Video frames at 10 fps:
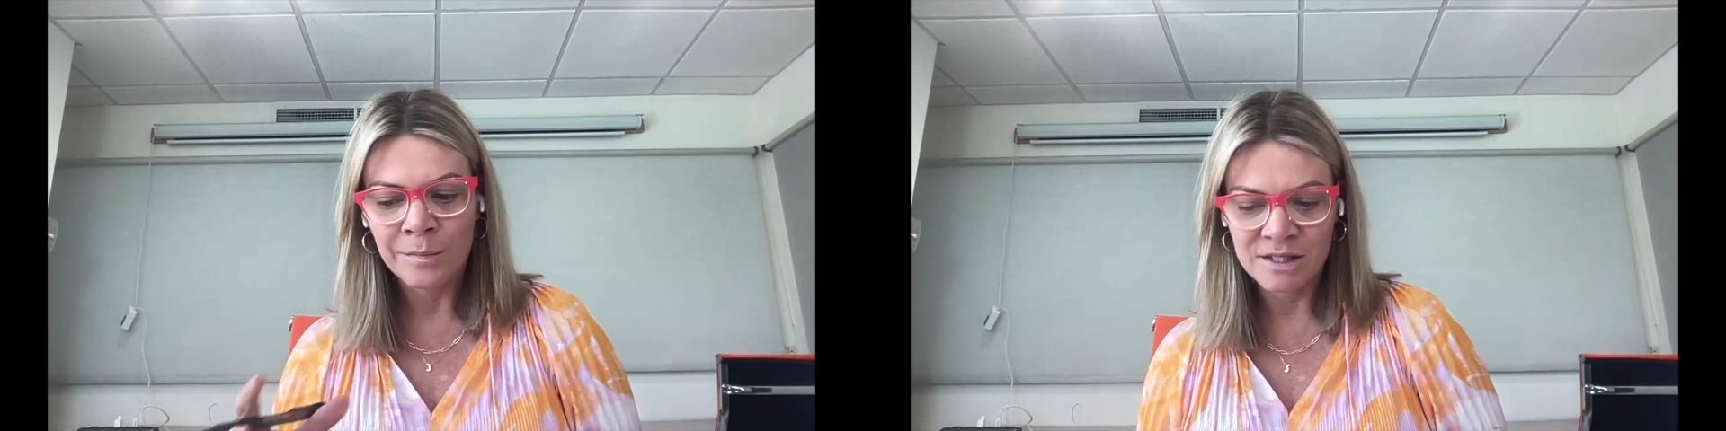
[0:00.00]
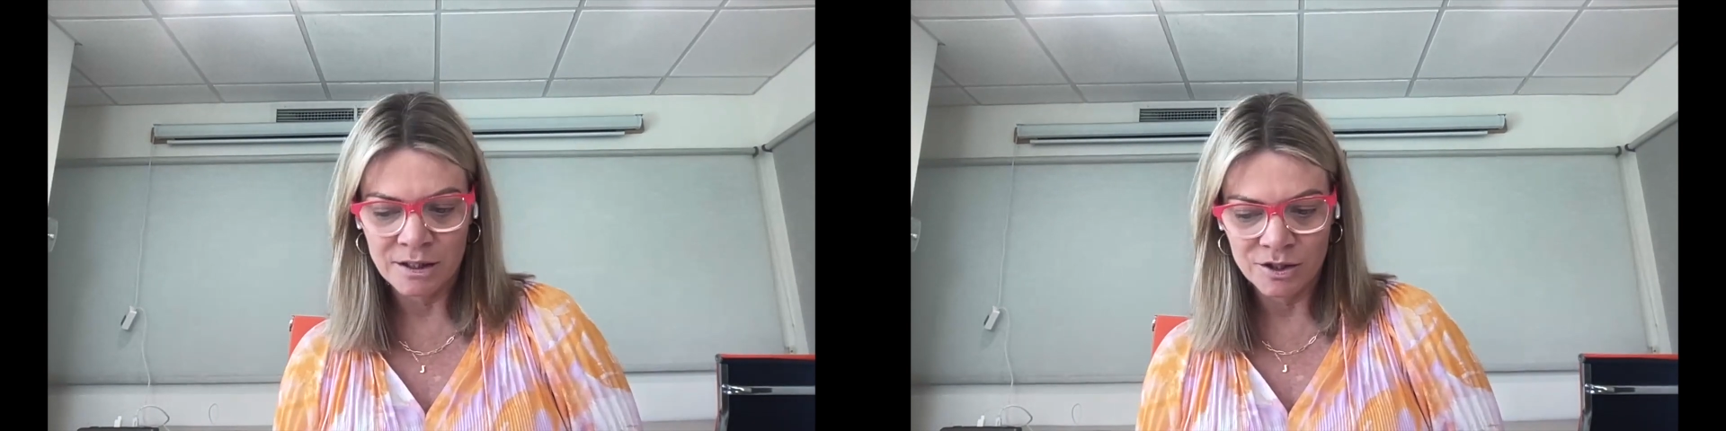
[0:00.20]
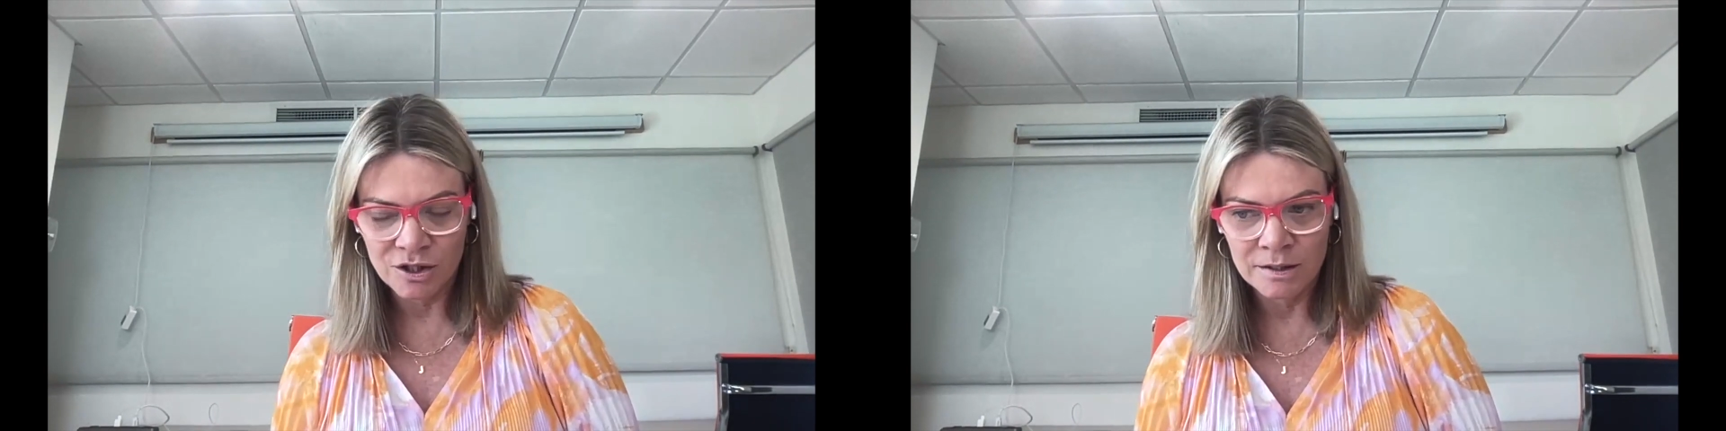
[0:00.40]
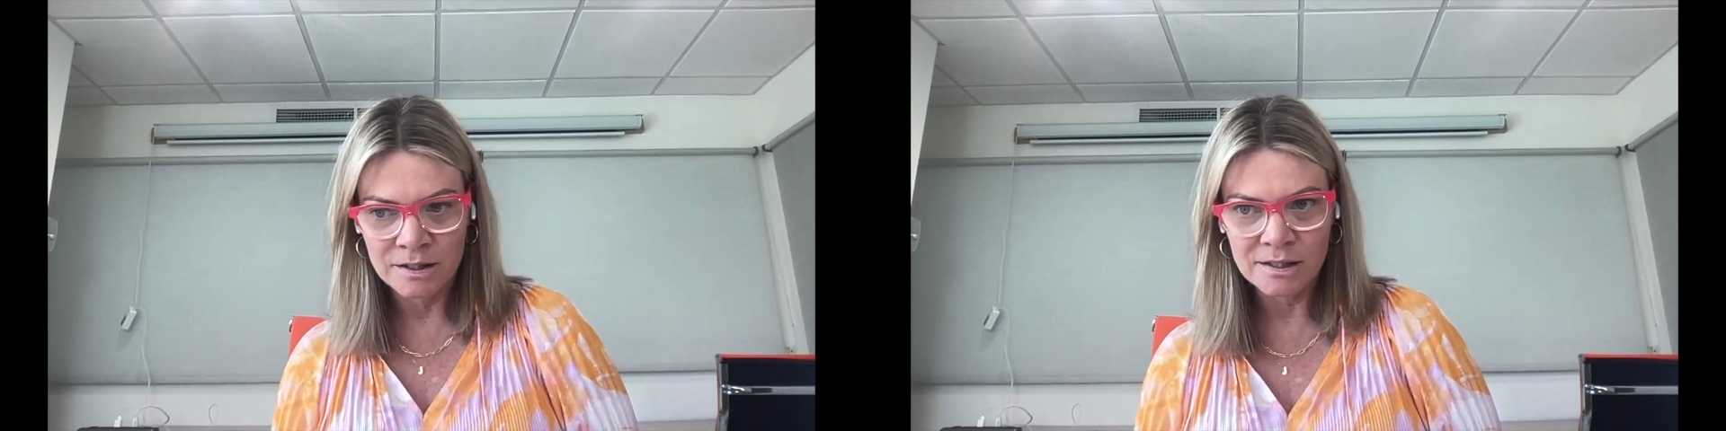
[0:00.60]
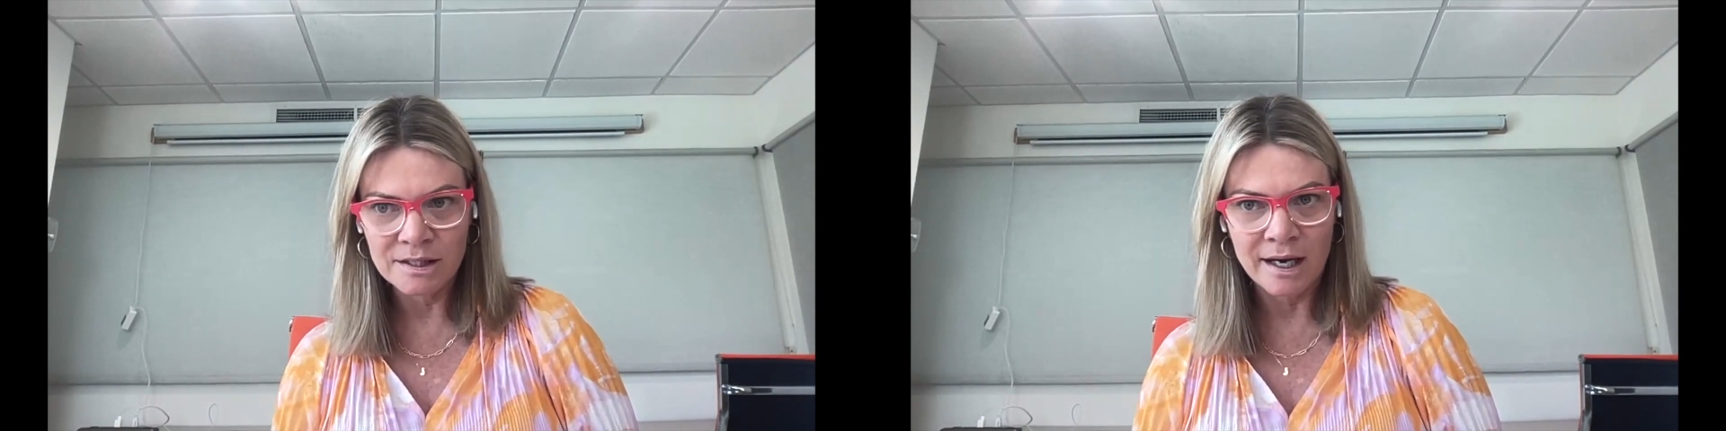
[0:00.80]

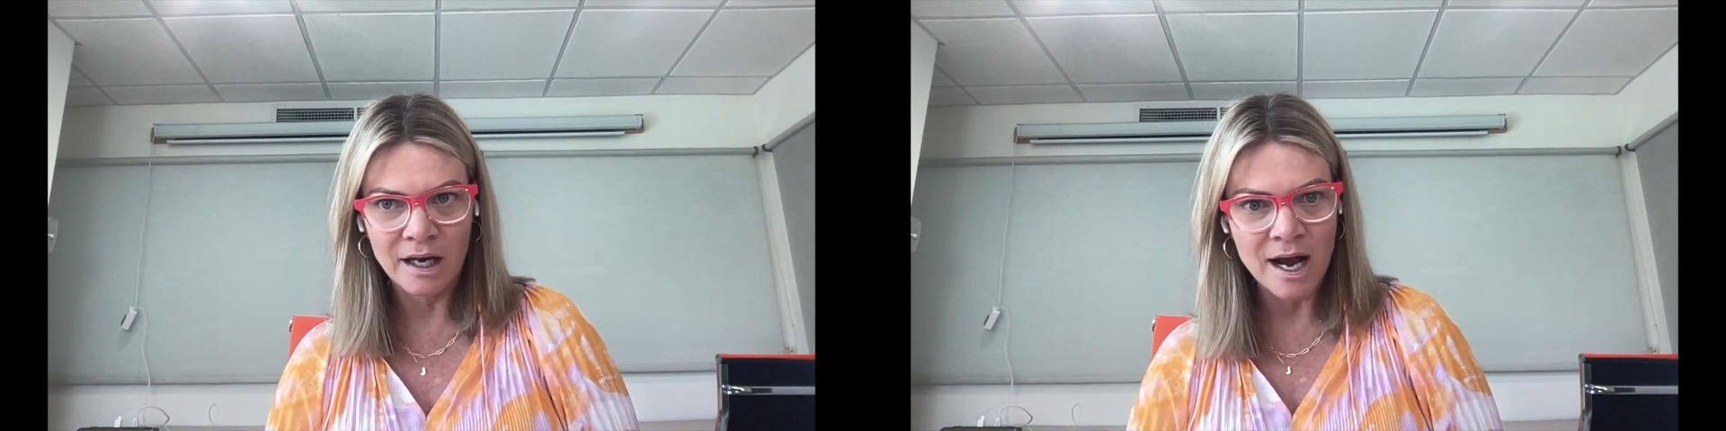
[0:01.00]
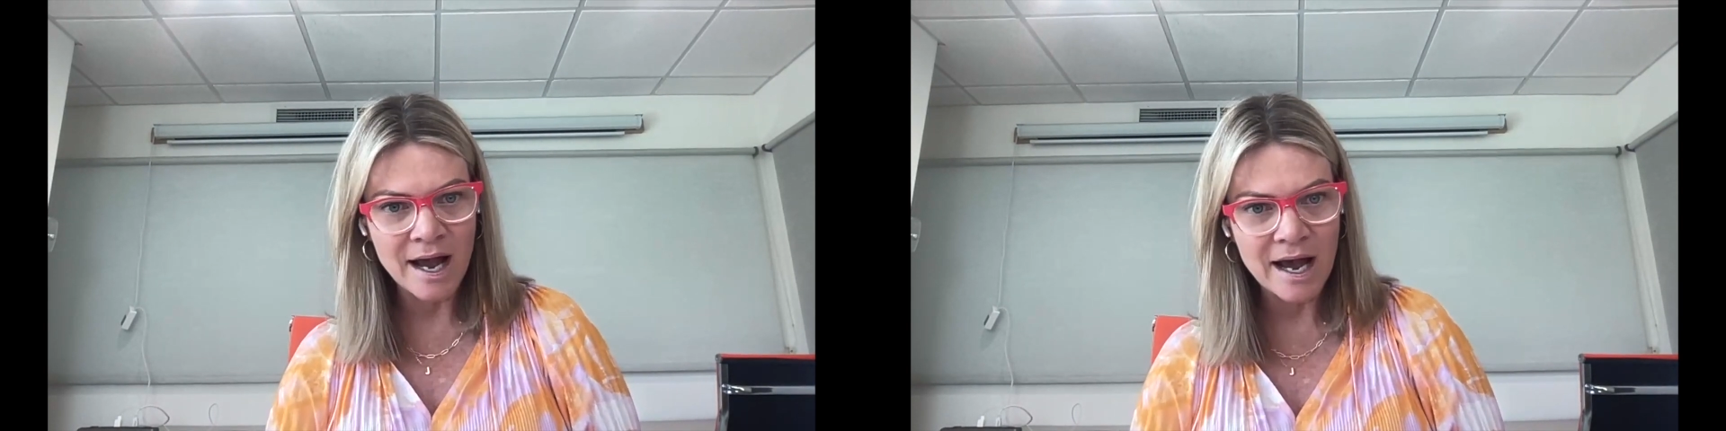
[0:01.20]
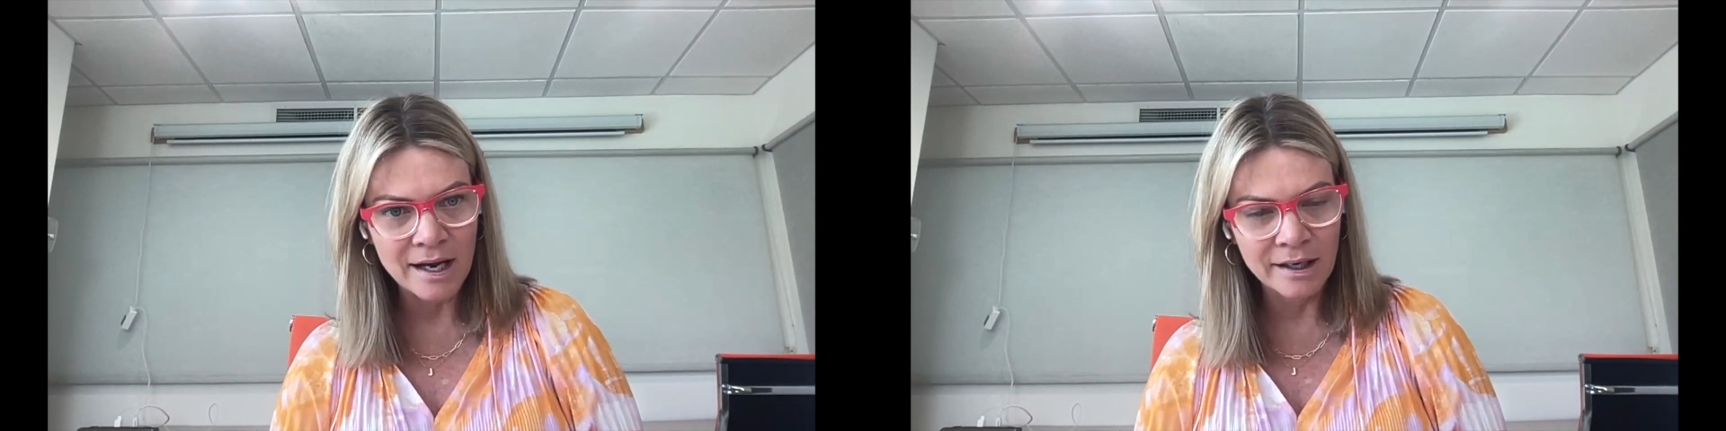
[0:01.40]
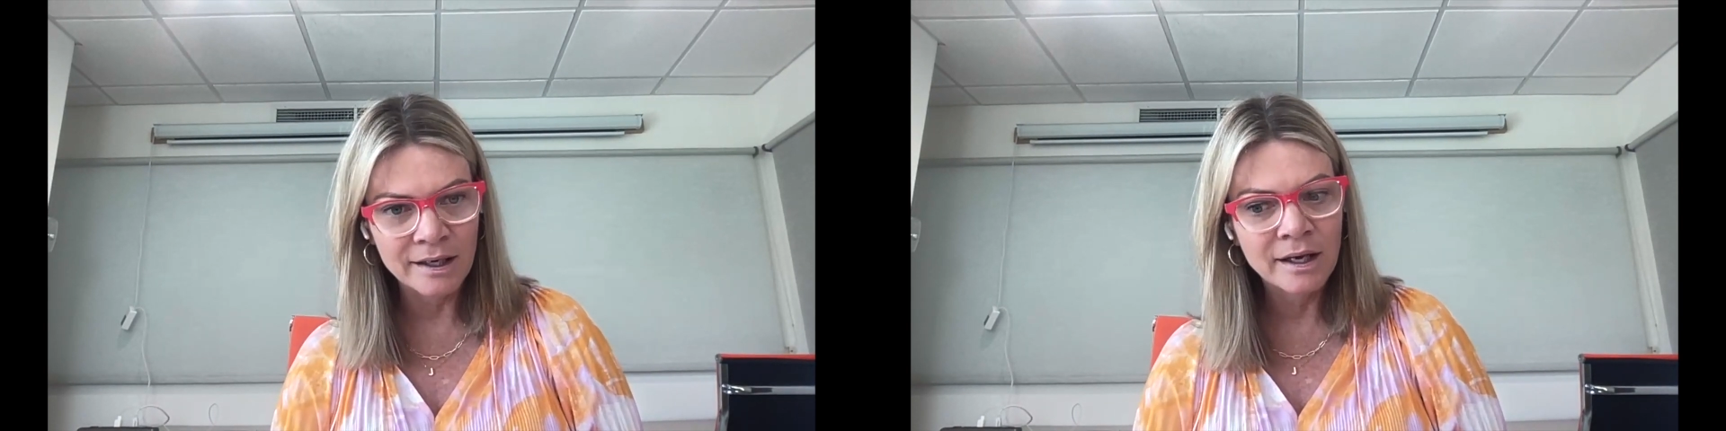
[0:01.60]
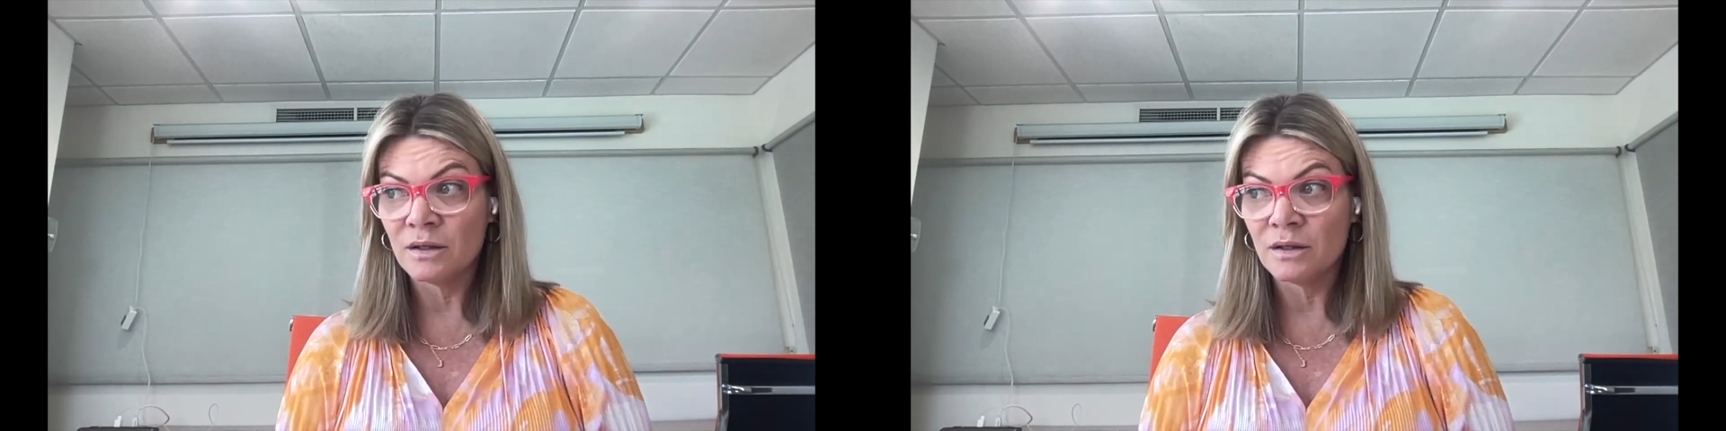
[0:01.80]
positions that I had.